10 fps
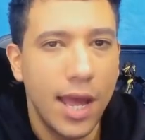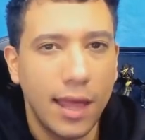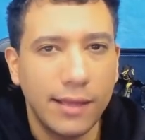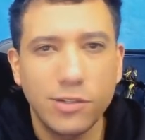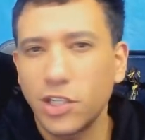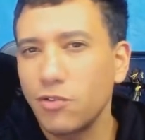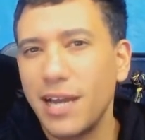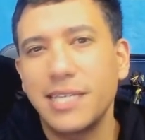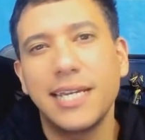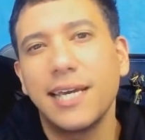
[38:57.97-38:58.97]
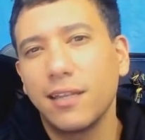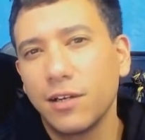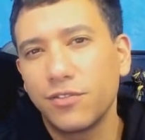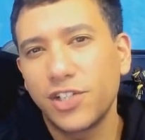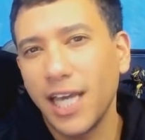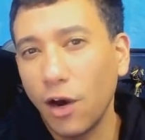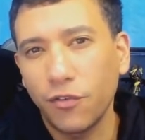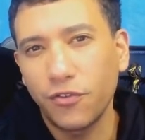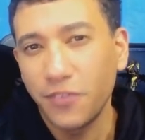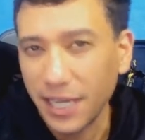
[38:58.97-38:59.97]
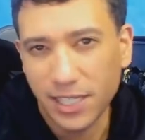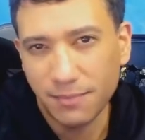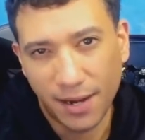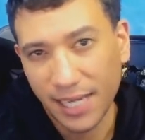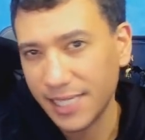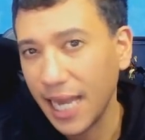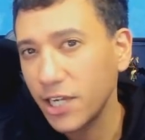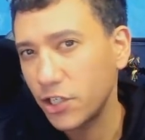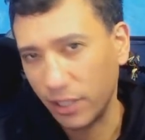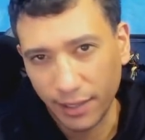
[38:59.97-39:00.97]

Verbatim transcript: There was a great deal of self-victimization